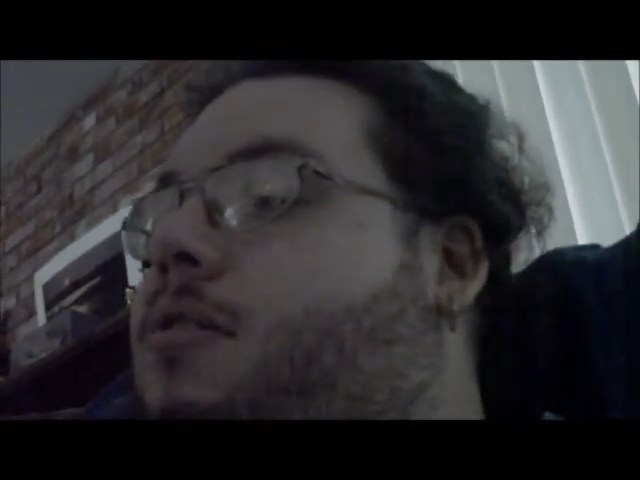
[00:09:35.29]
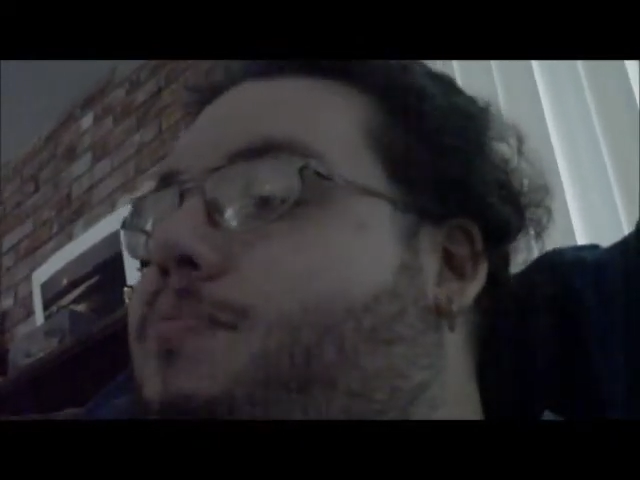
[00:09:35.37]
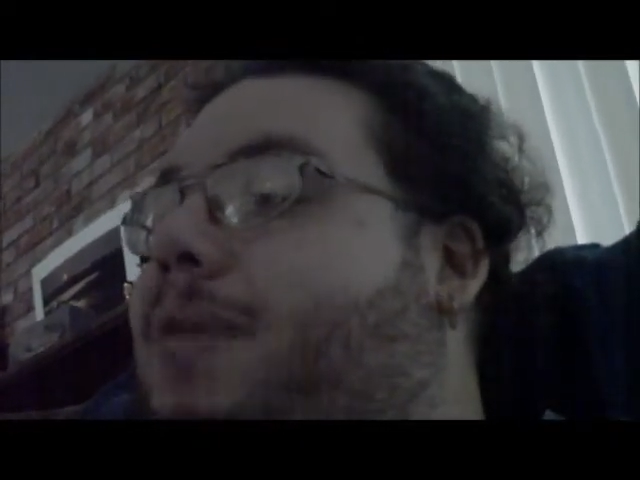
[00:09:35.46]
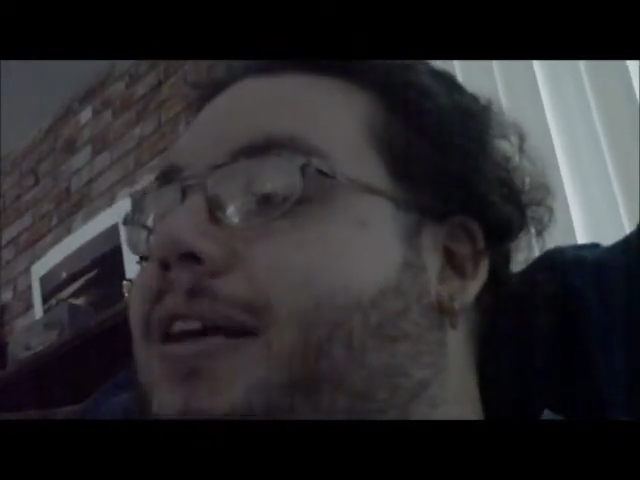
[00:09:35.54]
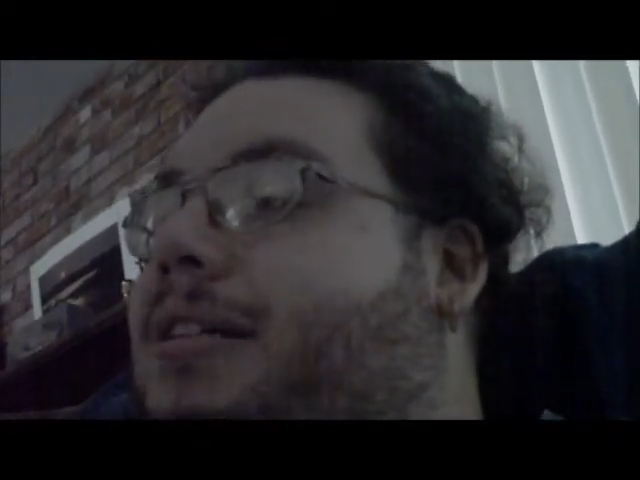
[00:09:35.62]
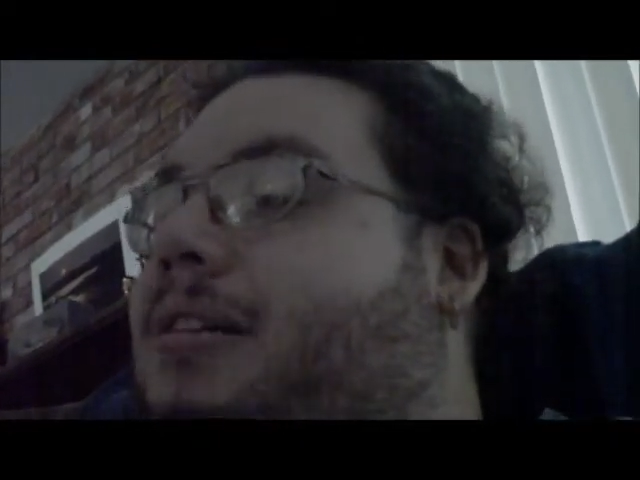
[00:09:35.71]

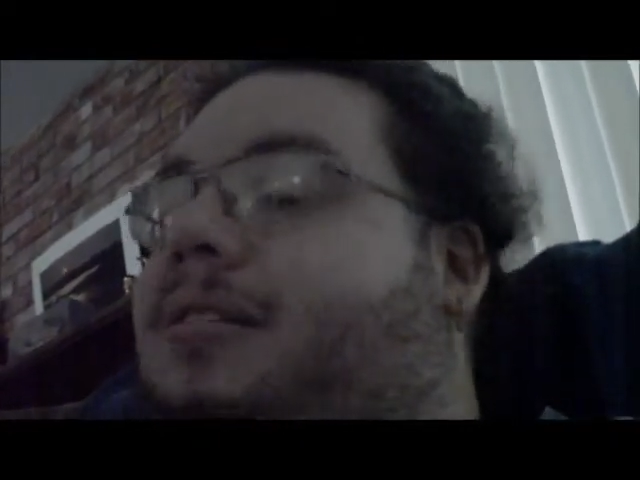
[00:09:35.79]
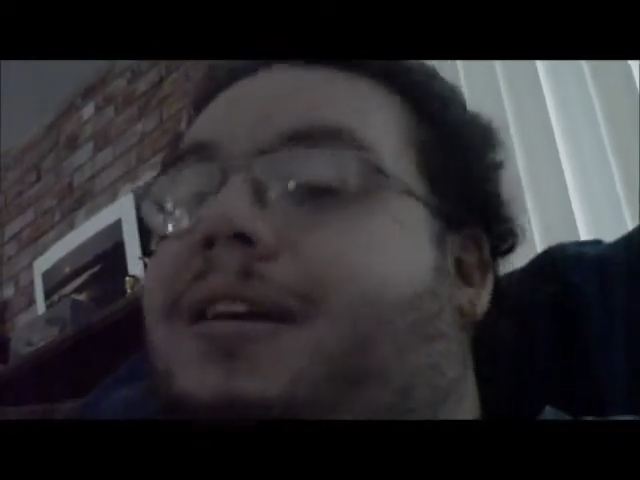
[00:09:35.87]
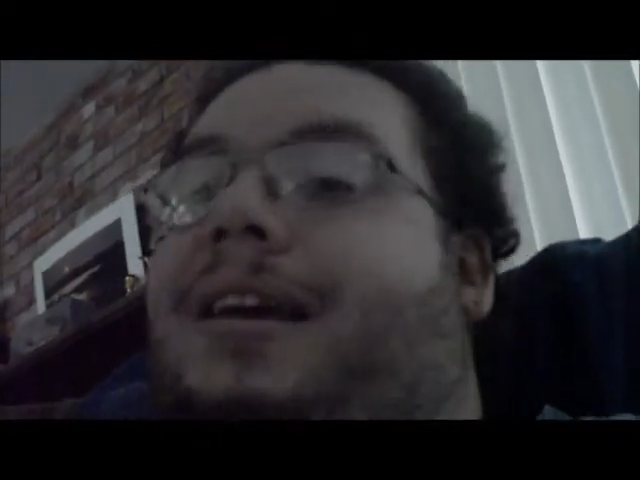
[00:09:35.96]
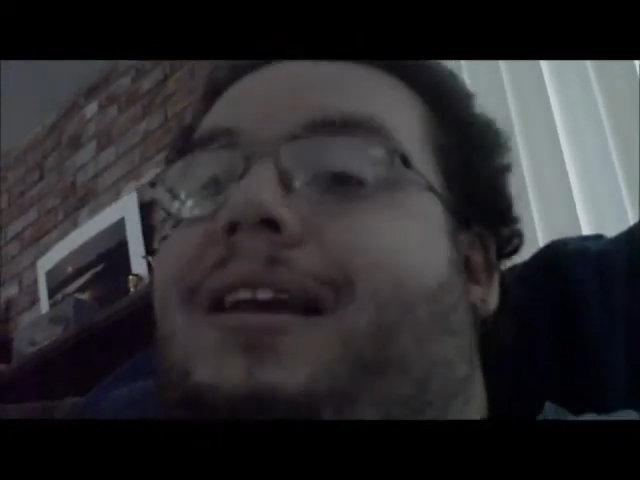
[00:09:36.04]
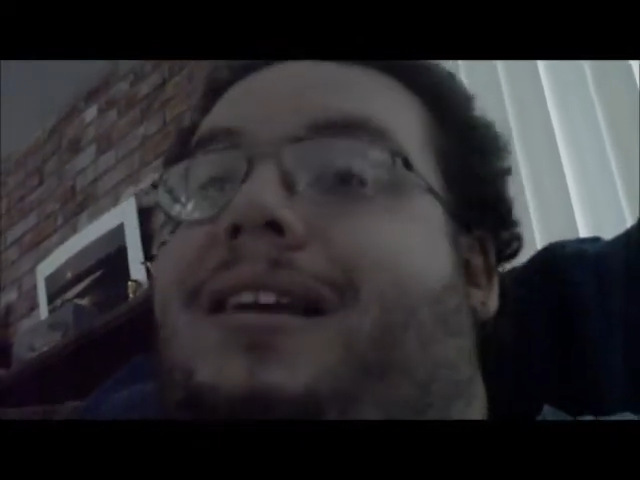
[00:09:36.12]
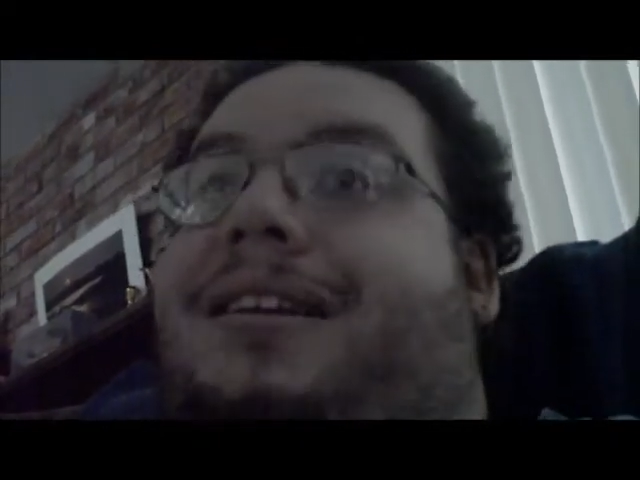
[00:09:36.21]

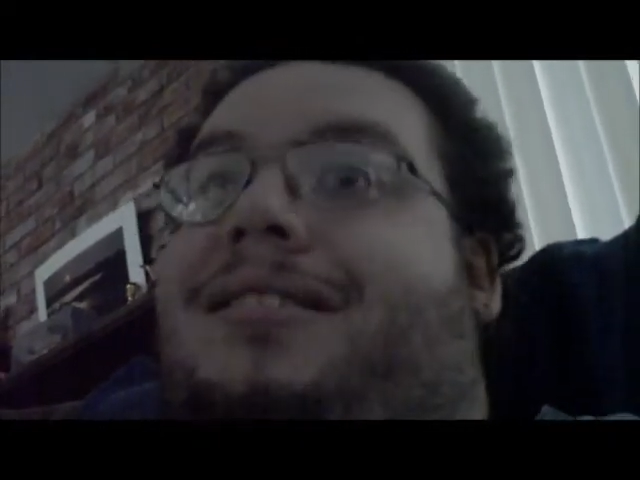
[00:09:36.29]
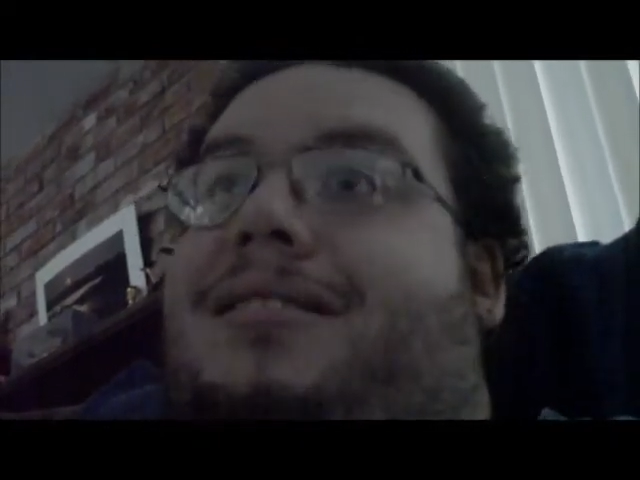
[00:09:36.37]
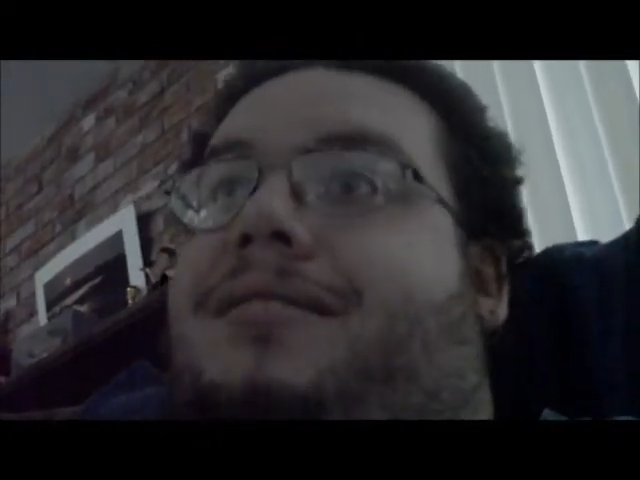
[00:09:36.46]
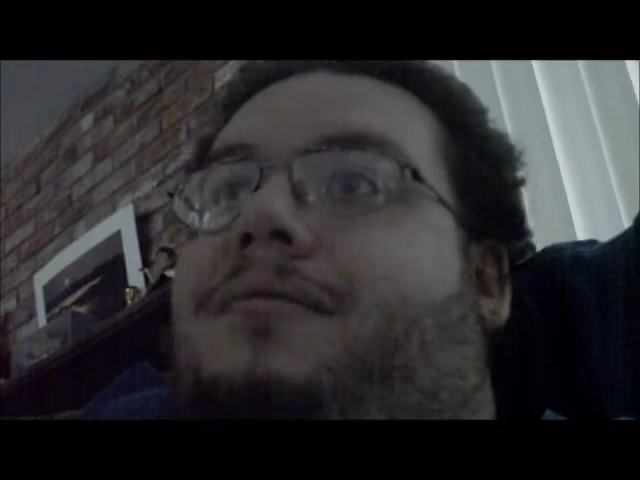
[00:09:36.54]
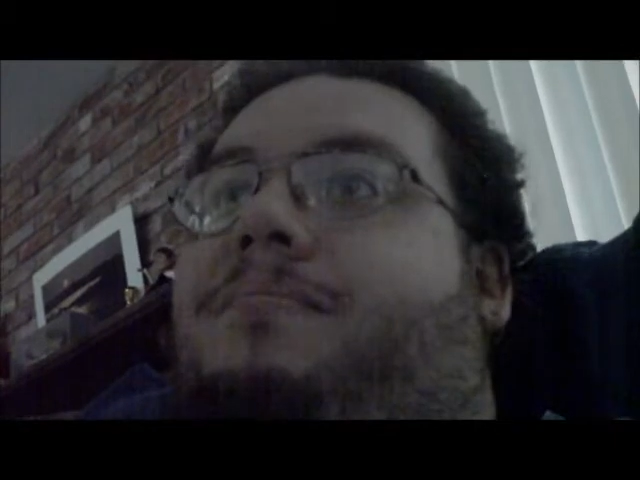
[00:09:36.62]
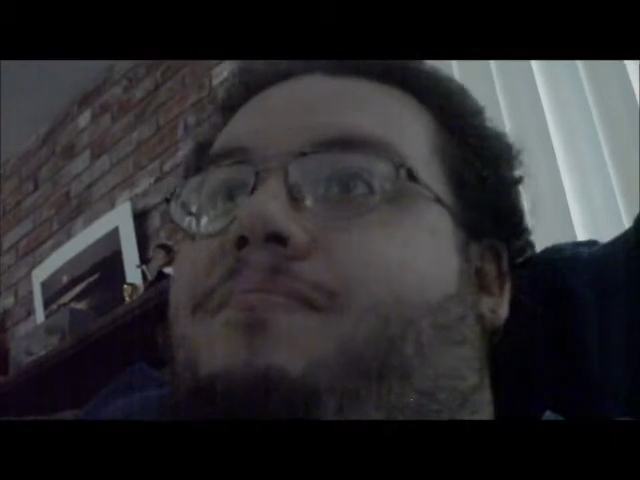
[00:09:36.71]
basically, and it doesn't.
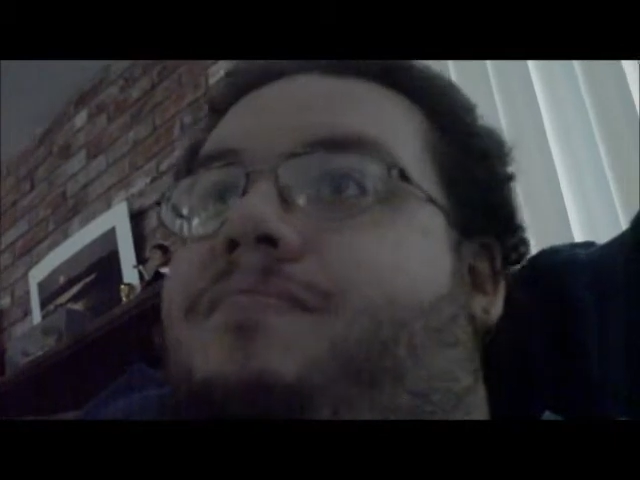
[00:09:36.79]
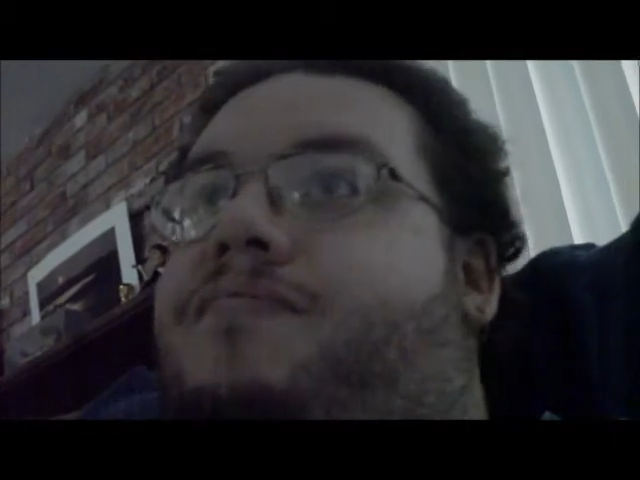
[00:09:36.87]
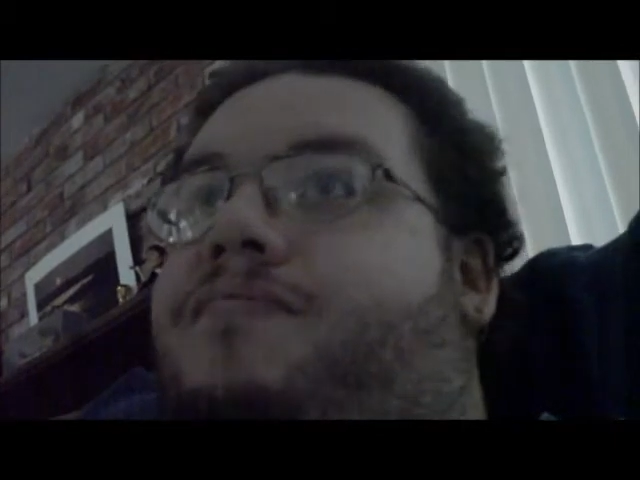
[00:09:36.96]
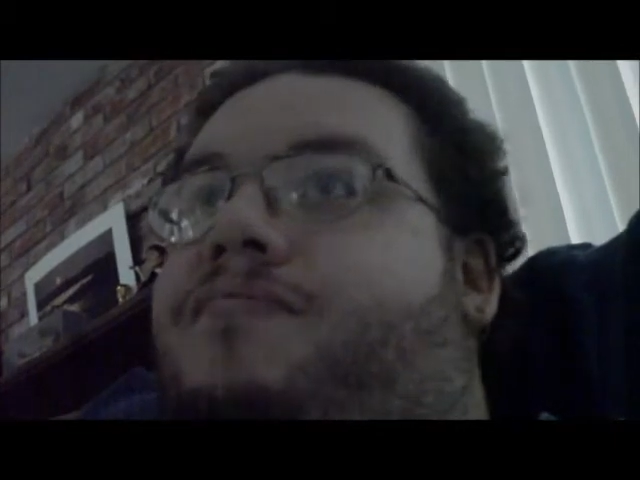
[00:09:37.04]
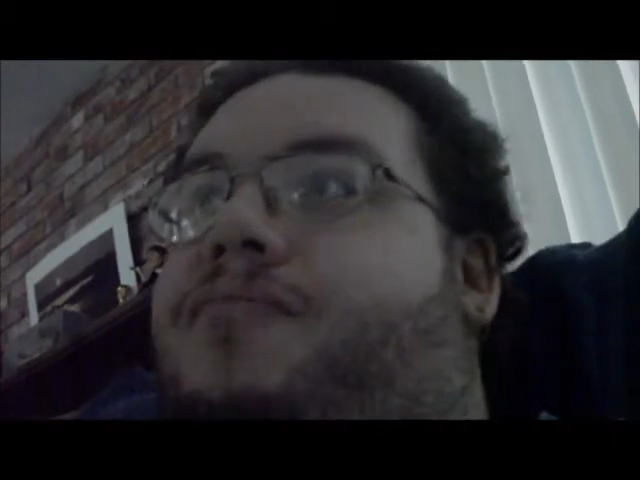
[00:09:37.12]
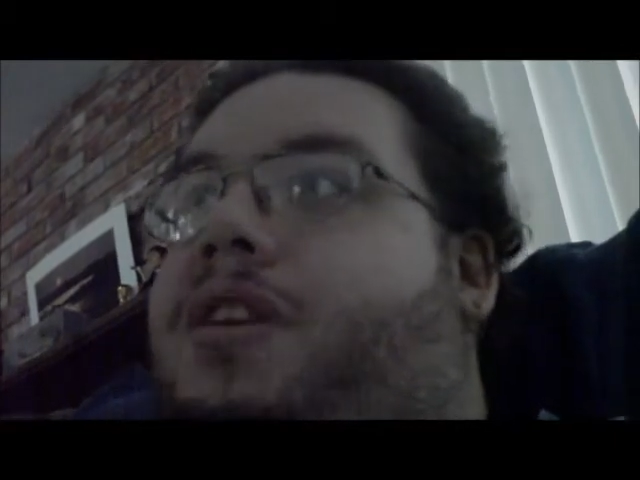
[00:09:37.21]

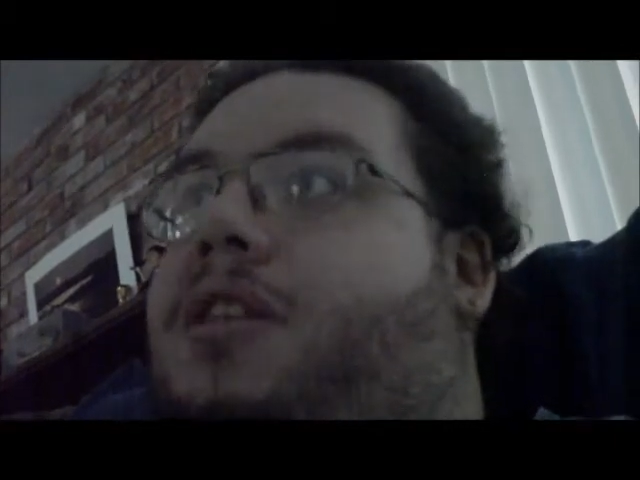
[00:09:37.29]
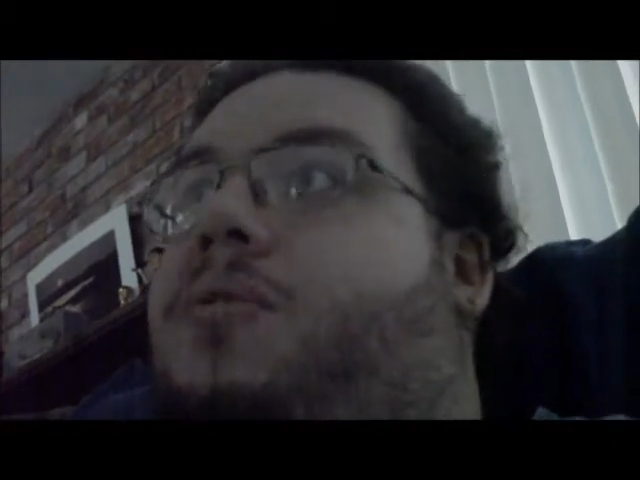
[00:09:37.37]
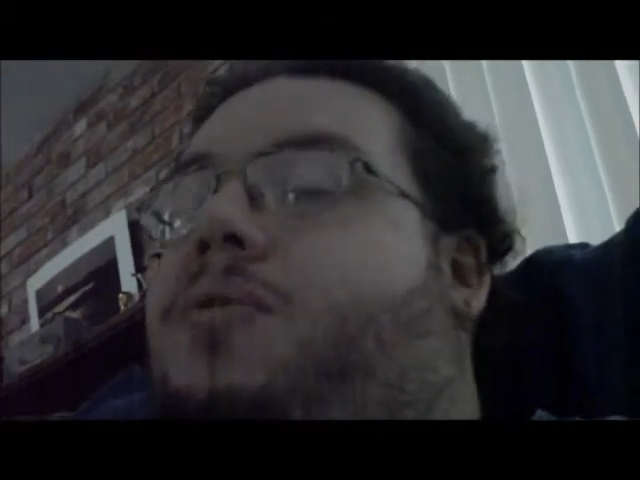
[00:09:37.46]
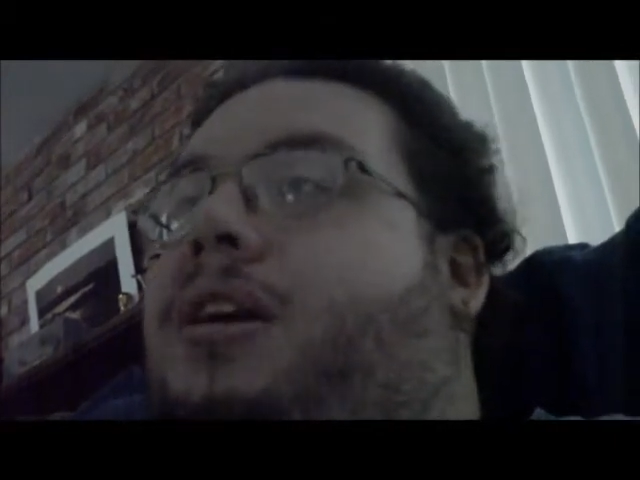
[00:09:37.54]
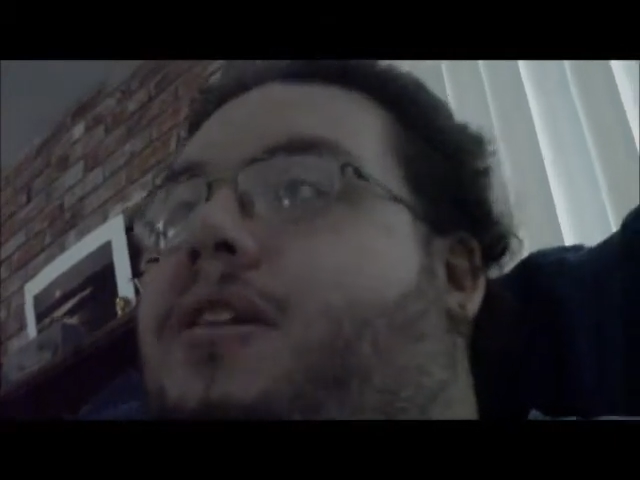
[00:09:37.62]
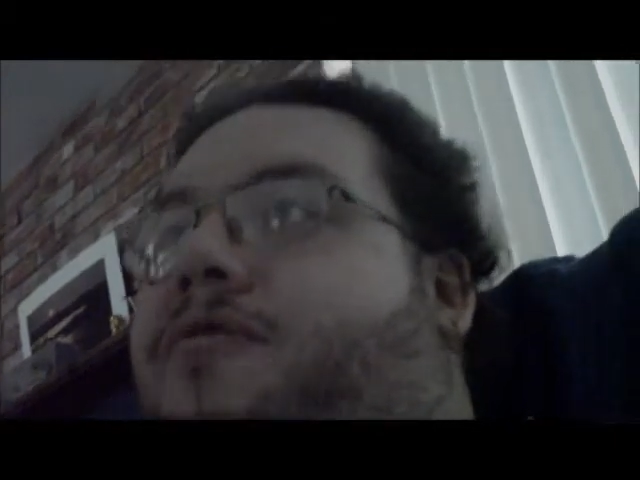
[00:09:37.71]

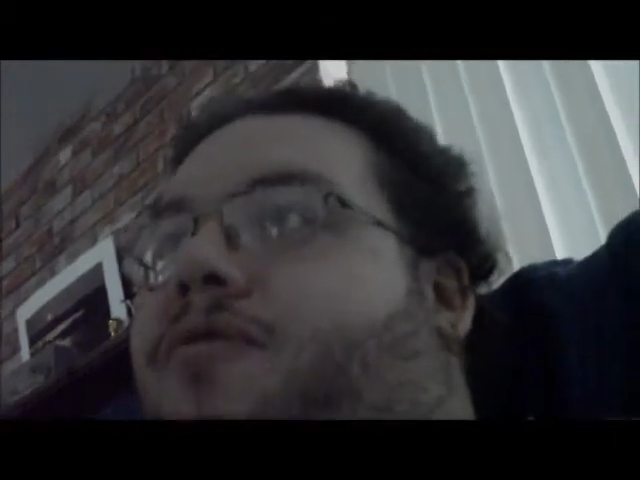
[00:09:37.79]
If